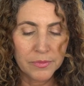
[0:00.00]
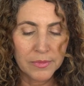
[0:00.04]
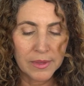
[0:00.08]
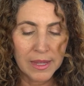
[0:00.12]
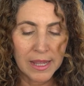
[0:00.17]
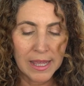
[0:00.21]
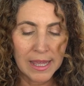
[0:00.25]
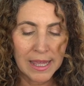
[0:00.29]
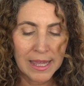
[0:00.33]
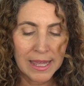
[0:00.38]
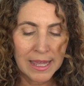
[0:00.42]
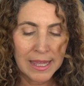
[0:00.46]

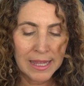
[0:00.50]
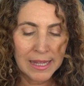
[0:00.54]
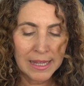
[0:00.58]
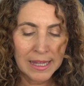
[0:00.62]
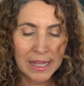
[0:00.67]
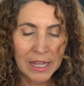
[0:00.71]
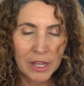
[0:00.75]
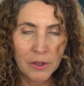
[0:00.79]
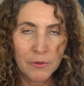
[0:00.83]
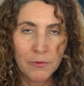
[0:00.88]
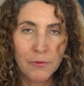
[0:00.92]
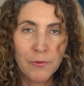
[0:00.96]

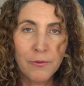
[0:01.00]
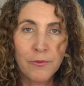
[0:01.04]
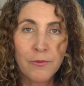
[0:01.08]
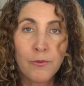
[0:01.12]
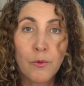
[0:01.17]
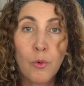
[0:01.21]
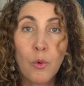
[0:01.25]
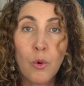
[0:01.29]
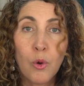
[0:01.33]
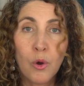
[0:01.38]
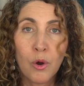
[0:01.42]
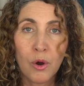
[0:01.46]
healing
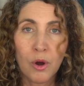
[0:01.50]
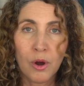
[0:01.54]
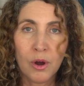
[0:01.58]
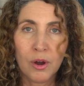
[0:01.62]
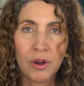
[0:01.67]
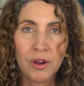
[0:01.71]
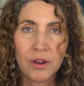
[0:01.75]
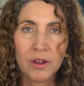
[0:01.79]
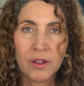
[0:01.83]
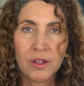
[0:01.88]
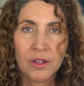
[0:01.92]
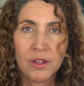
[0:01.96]

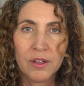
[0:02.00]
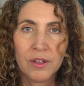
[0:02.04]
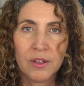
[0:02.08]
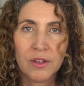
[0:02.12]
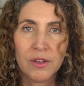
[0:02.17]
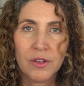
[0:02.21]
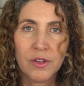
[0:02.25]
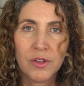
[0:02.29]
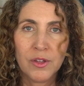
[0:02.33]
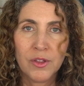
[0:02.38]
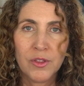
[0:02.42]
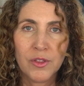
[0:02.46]
for
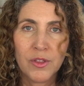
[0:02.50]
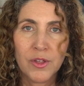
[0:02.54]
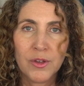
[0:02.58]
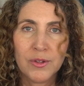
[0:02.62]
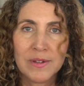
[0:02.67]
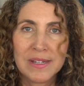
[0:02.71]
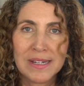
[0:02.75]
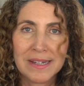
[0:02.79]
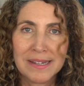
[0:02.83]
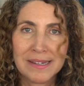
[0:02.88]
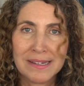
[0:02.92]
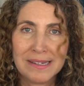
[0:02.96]

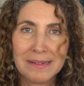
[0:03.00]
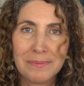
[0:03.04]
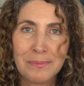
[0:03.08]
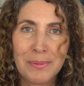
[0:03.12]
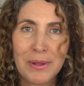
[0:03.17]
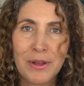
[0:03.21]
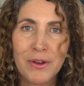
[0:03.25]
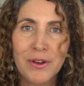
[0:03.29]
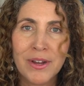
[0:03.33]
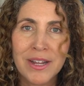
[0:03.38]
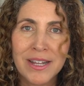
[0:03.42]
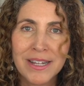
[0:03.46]
those
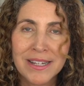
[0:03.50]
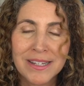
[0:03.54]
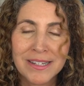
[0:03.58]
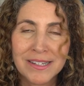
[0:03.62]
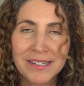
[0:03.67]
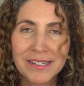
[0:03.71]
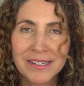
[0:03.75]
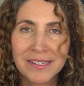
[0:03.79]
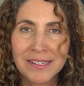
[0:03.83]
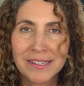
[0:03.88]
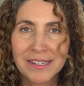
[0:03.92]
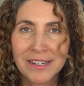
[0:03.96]

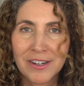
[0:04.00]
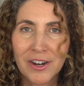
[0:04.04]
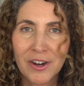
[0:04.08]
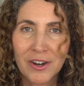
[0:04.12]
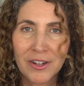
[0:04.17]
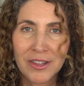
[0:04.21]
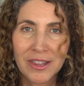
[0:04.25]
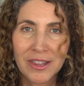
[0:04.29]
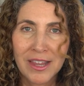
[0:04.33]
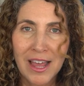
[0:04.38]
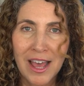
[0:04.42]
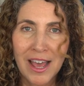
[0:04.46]
experiences in
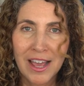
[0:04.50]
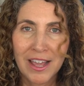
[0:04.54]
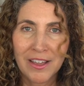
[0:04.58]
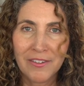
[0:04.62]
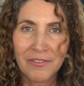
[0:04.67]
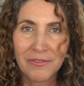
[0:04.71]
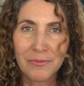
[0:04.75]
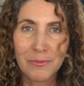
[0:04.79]
our life,